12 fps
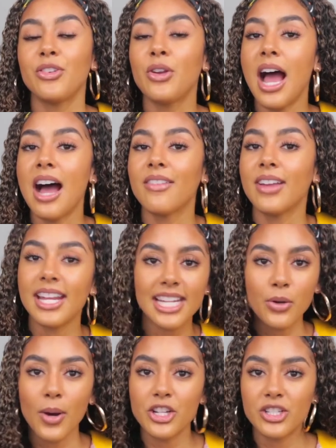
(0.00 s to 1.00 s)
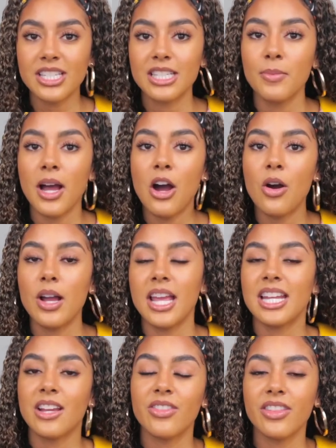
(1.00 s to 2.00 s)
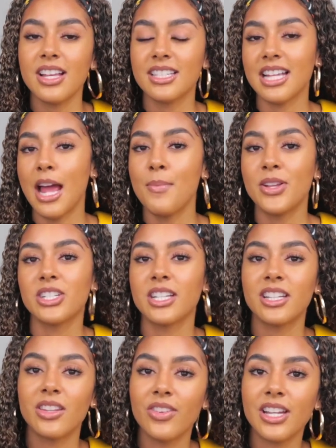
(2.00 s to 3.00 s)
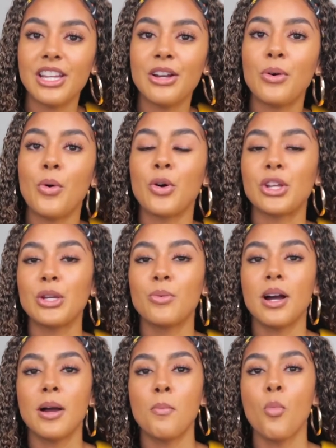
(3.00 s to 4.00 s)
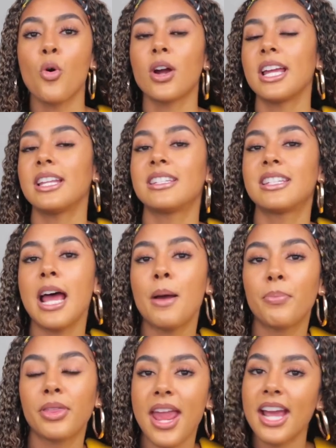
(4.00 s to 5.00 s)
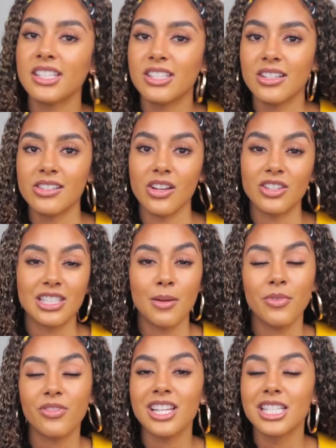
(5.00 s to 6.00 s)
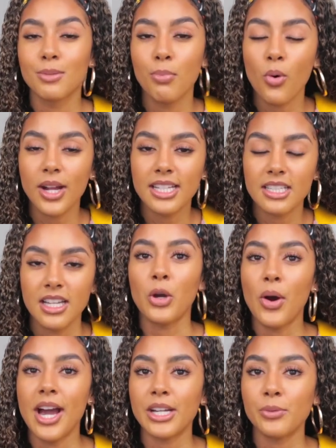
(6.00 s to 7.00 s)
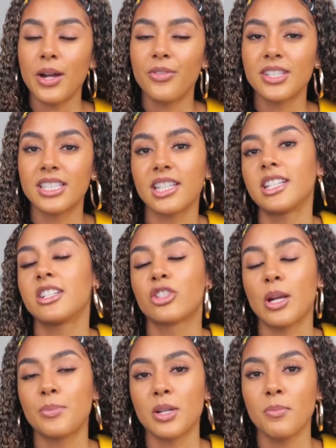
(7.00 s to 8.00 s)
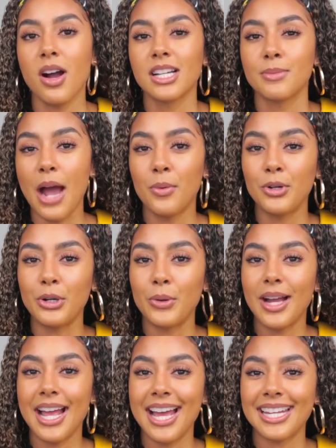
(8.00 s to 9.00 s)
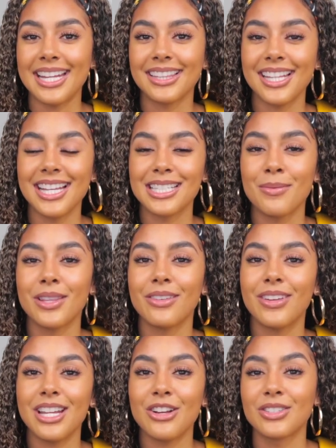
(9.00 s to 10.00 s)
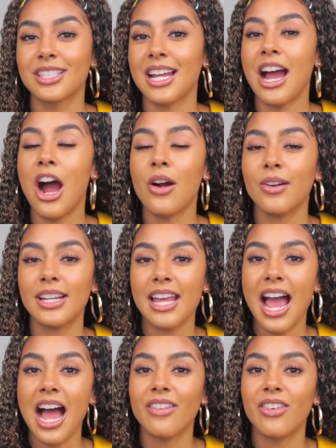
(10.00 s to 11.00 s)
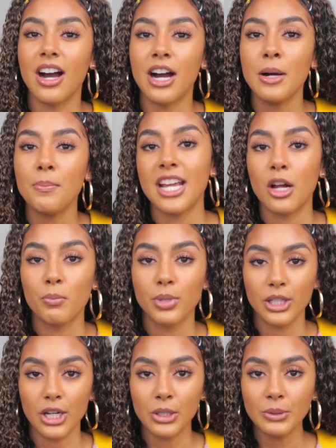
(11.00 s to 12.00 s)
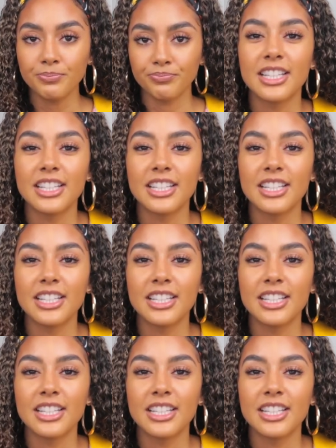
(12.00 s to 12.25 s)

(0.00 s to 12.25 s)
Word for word: If you have any questions about any of the things that I mentioned in the video or you want more in-depth answers on some of these points, go ahead and reference to the description box. I will go ahead and link some of the videos that I already have up down below.